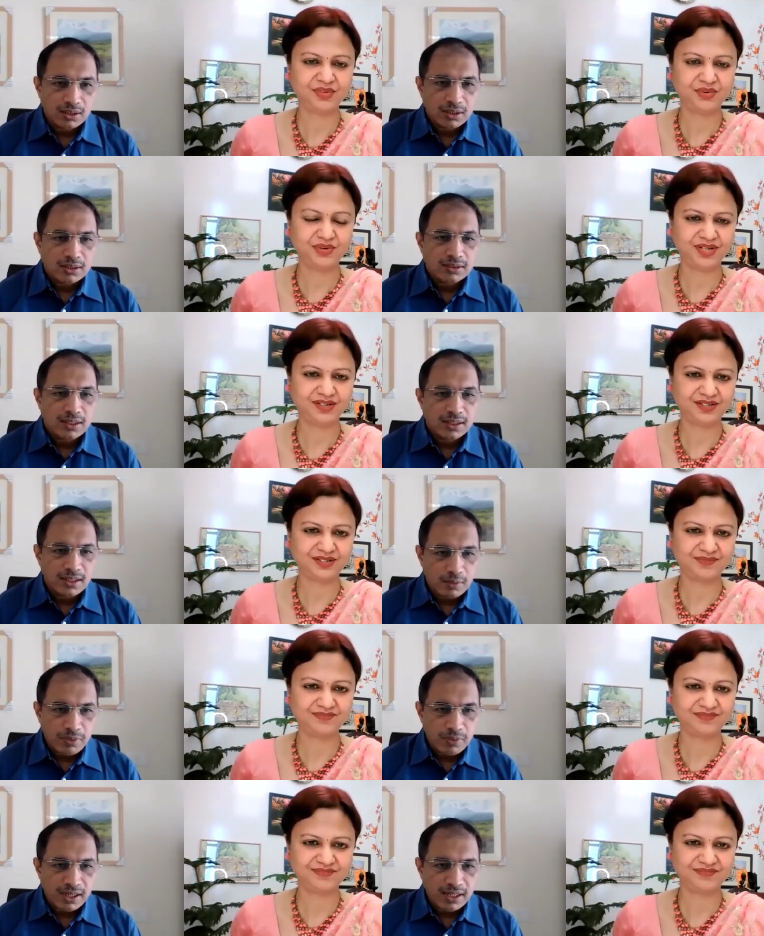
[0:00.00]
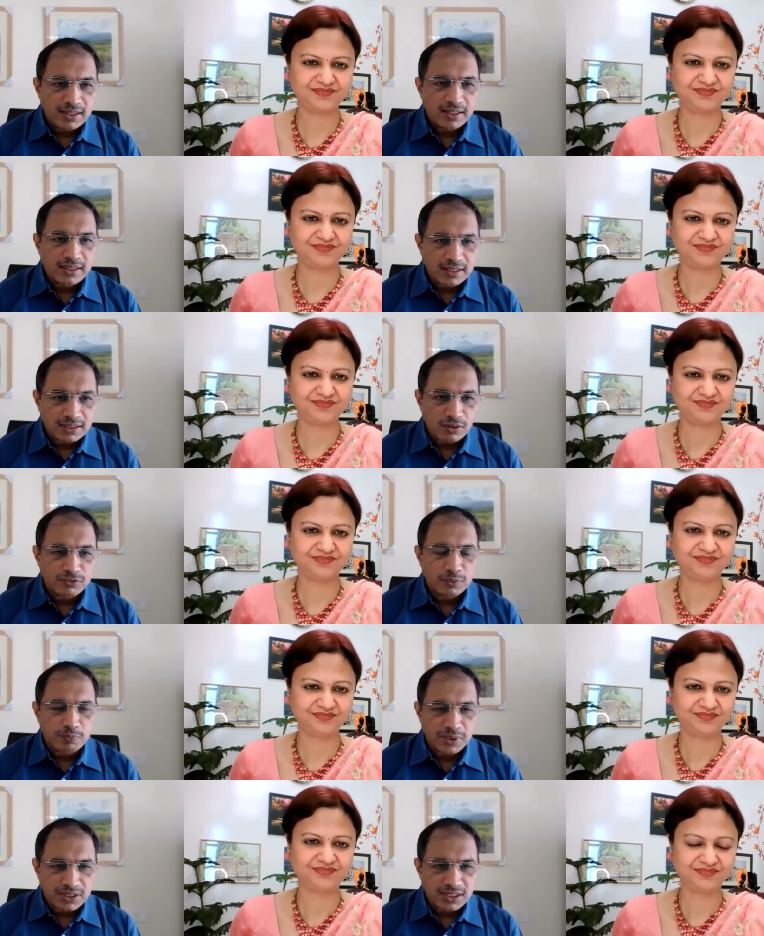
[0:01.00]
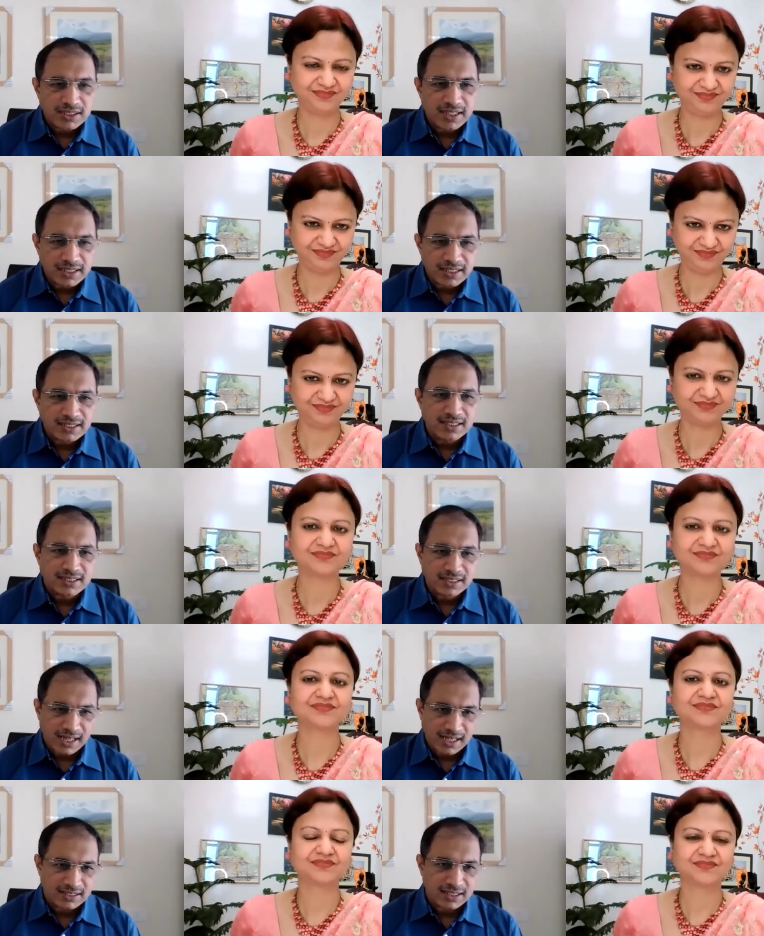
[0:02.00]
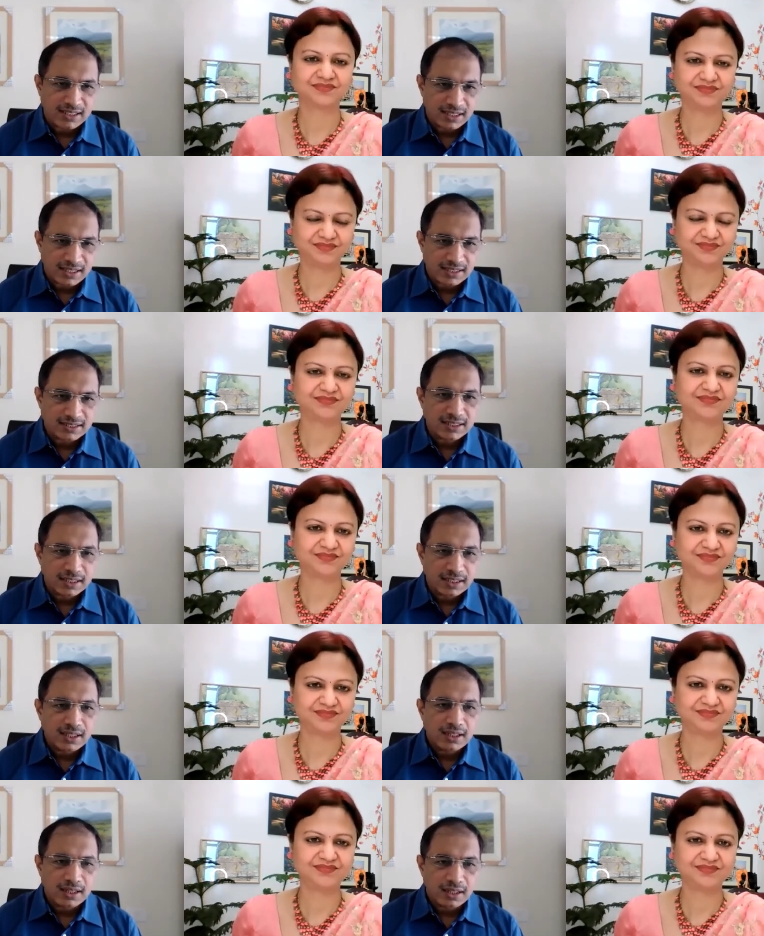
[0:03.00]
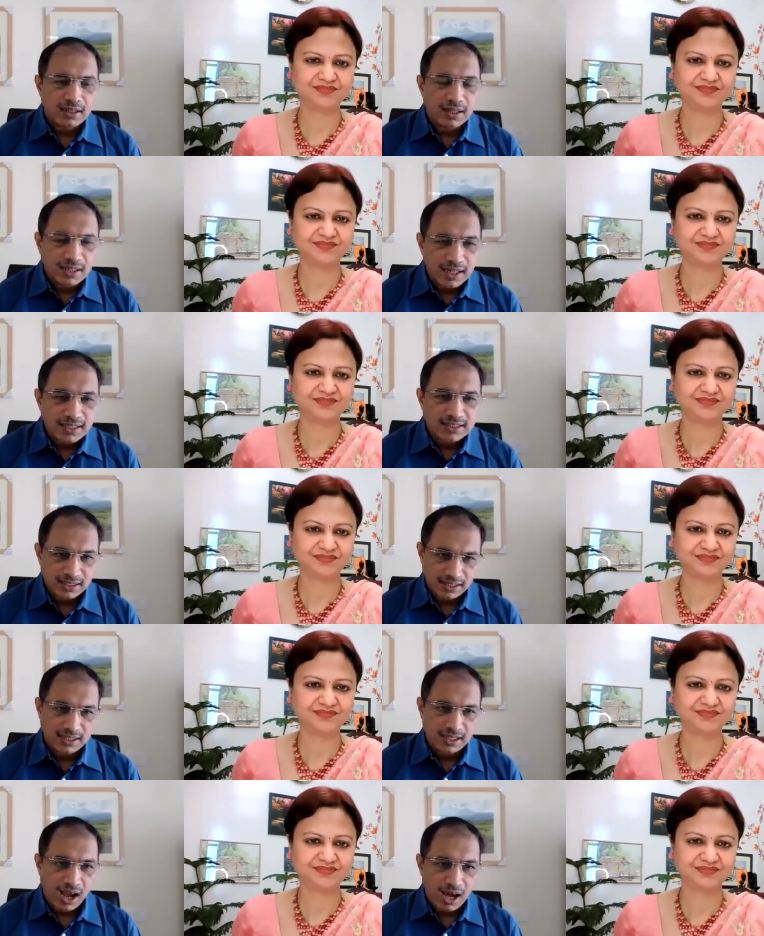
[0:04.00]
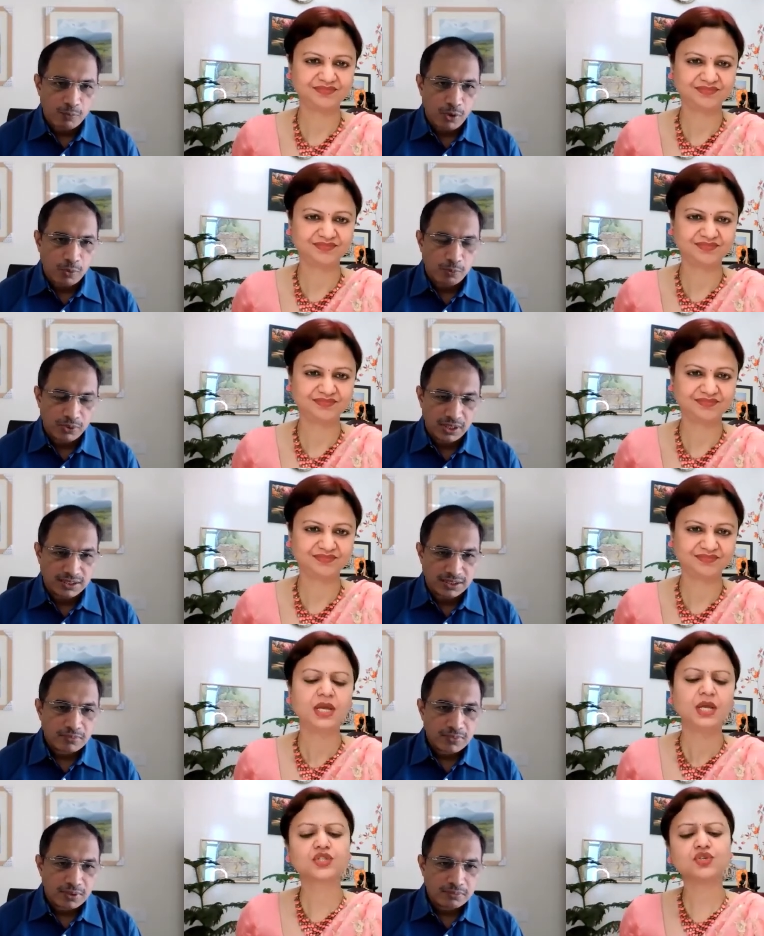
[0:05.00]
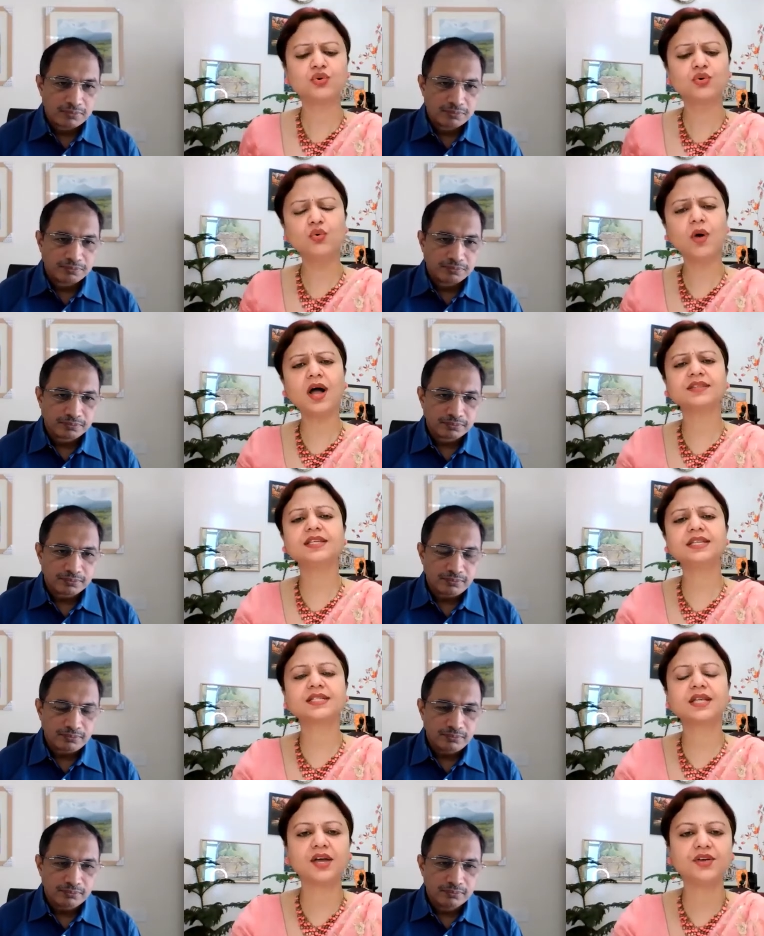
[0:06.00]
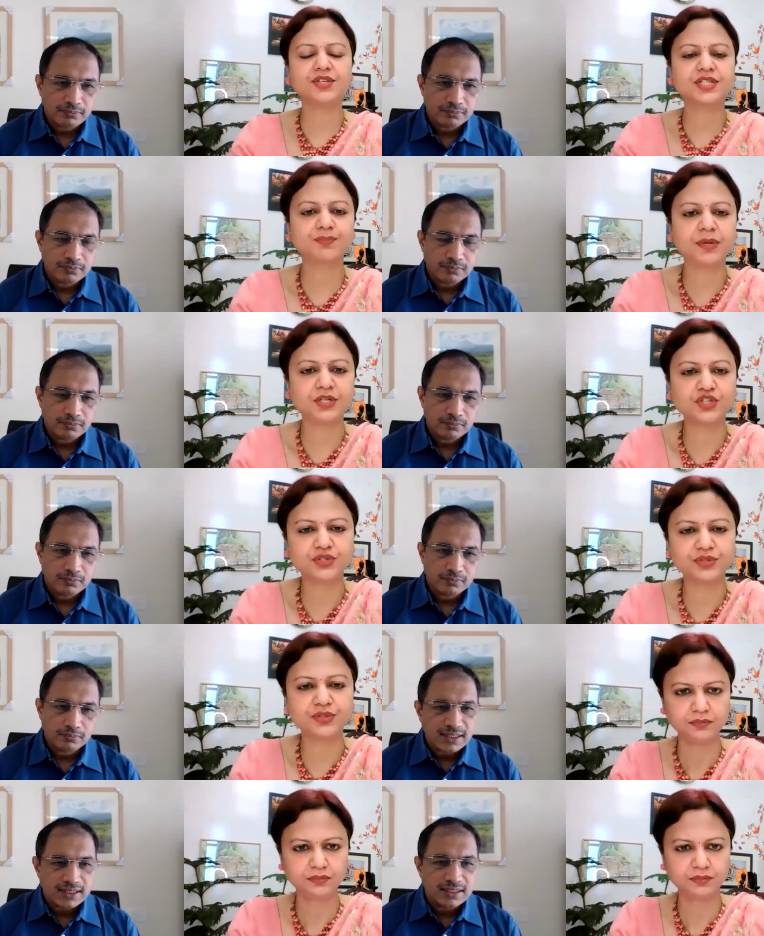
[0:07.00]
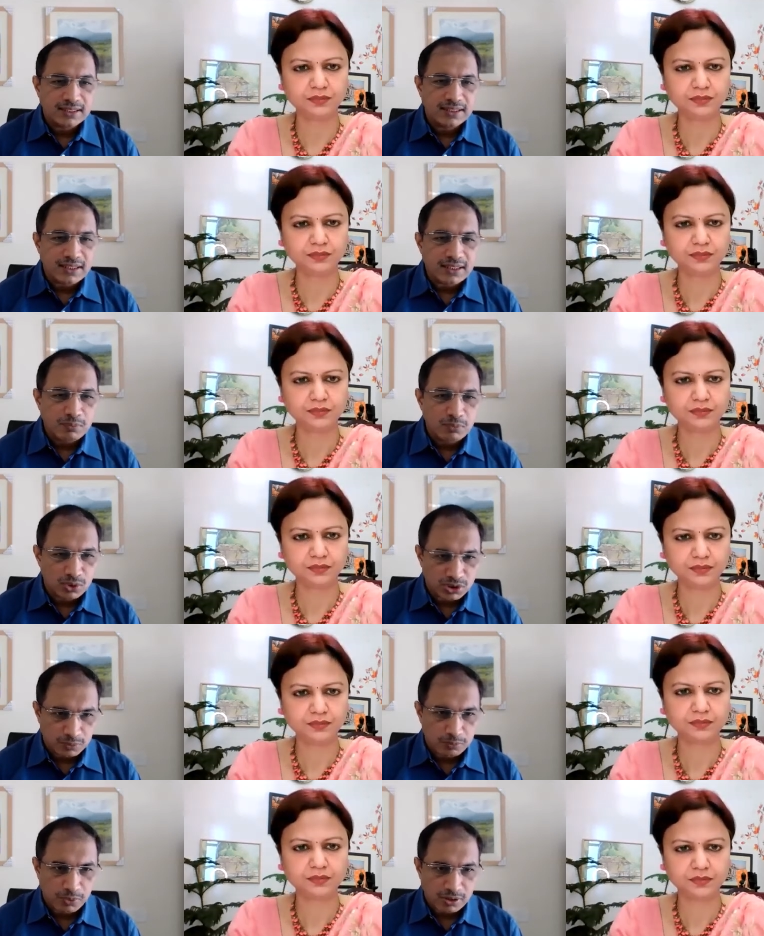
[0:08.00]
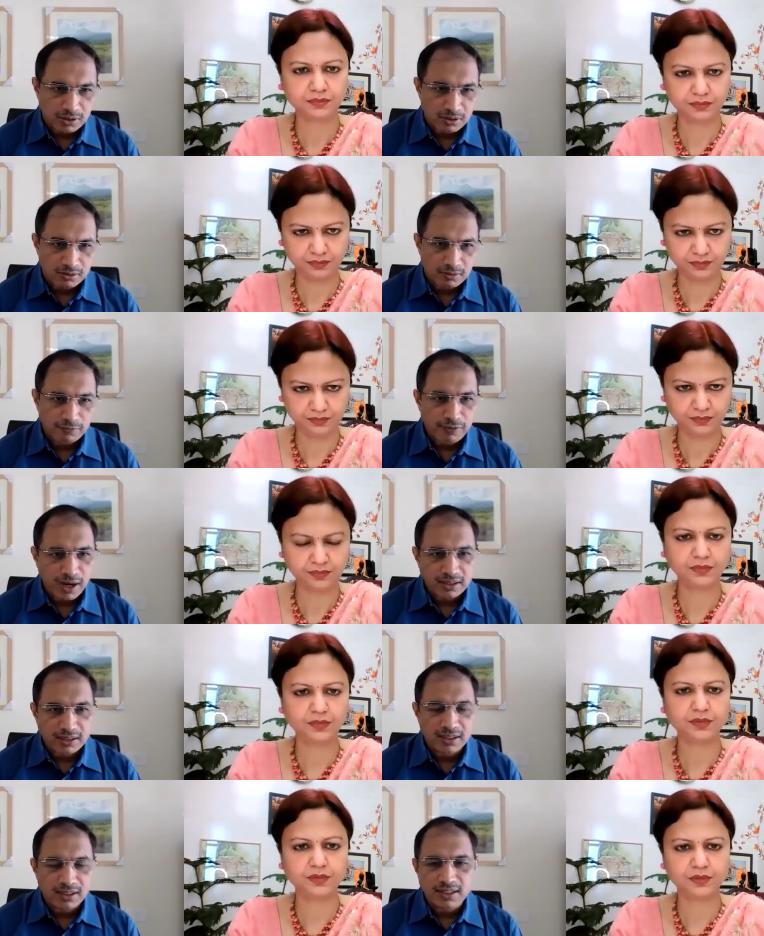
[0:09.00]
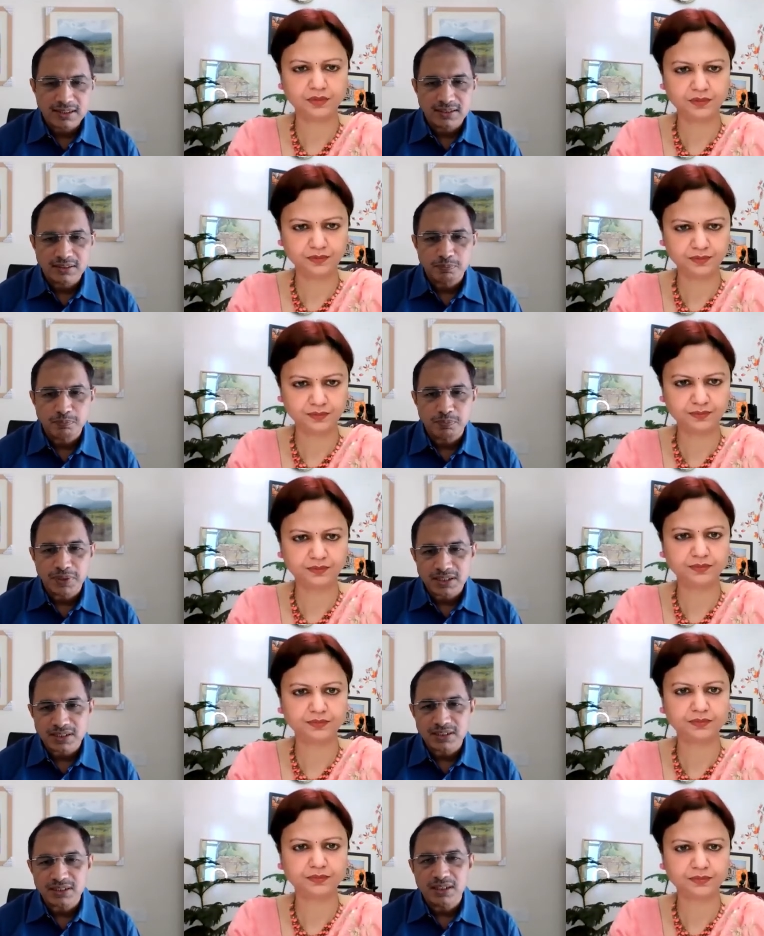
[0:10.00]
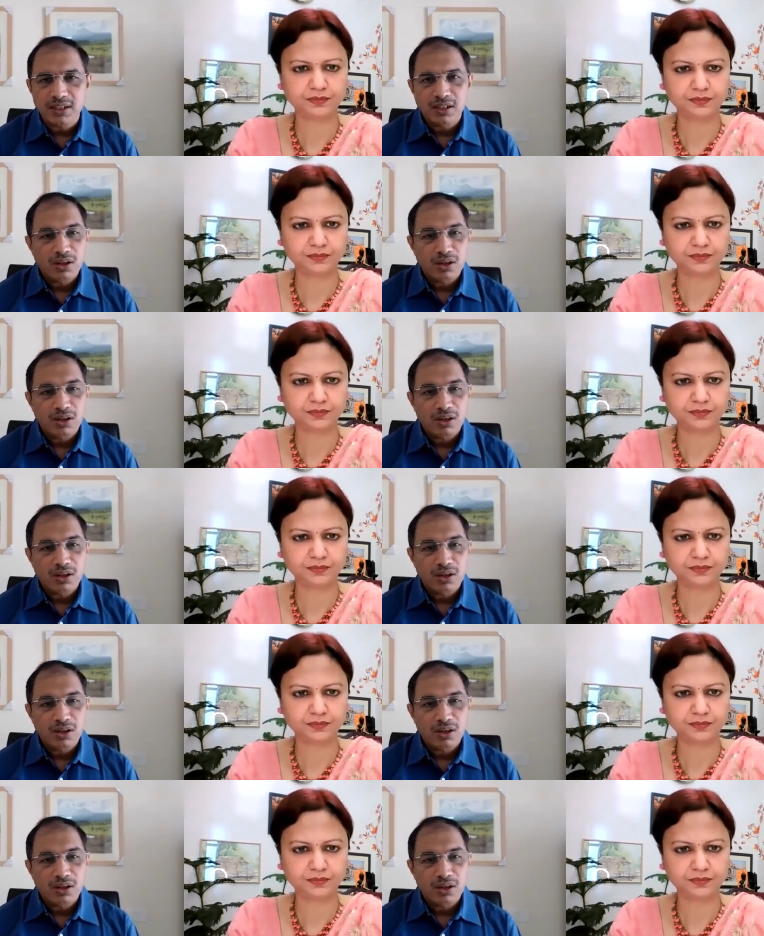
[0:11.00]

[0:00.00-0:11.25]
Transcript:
Speaker 1: right. the number and the risk of the patient getting this cancer is uh, lesser in our population.
Speaker 2: So, who are these high risk patients?
Speaker 1: The most important factor is the patients